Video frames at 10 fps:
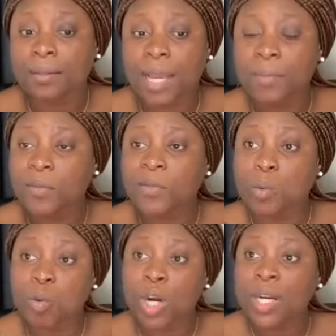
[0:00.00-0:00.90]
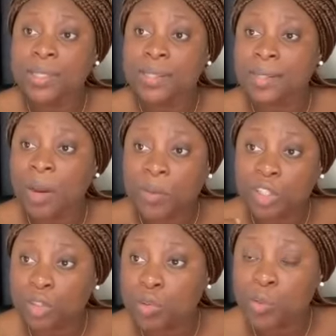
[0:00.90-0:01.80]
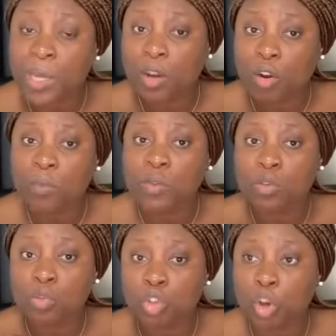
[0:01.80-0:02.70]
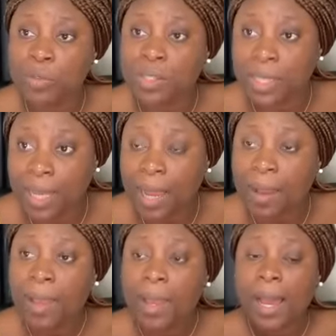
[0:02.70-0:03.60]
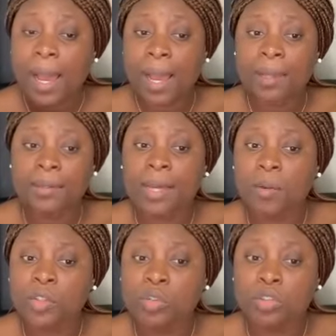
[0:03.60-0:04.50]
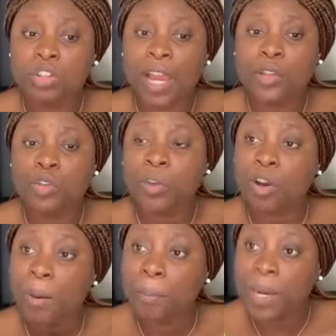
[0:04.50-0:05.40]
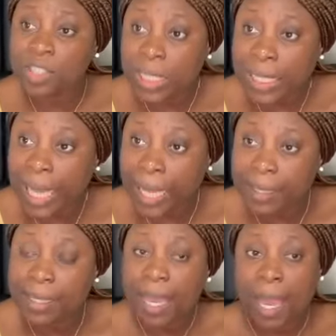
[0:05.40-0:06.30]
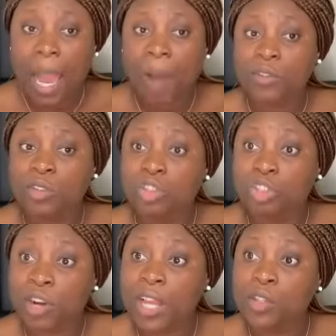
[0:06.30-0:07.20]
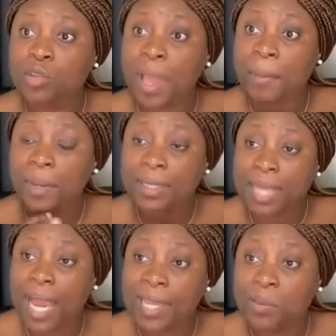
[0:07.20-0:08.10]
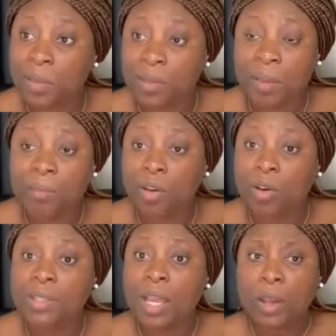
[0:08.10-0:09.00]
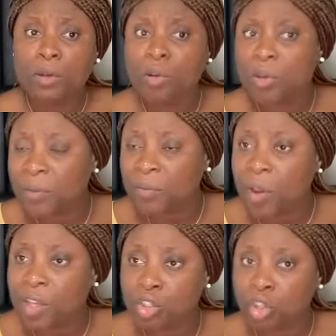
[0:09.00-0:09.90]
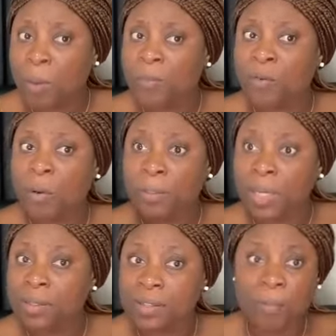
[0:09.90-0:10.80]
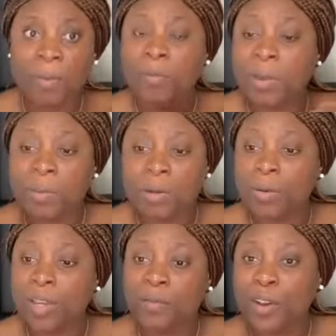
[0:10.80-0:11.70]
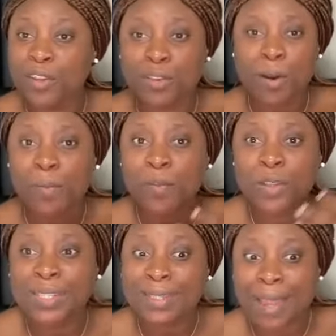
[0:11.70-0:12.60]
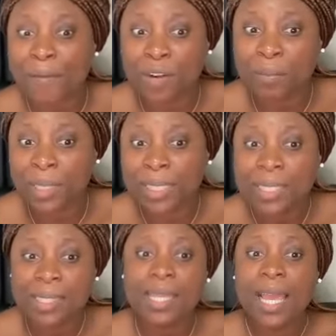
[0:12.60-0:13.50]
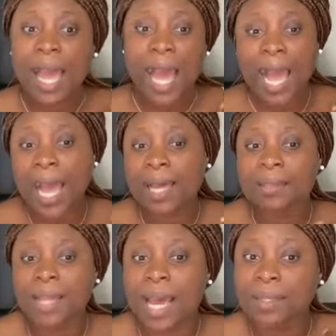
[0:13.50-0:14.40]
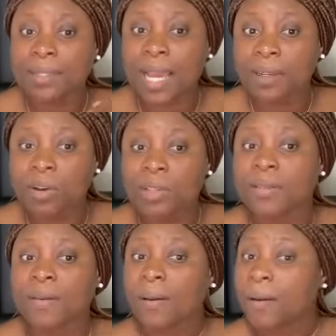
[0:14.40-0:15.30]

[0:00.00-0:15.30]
terms of the words that we use when it comes to job seeker. And we should try to be compassionate, and we should try to empathize with them, because looking for a job for months, some people may be looking for a job for several months, and they are not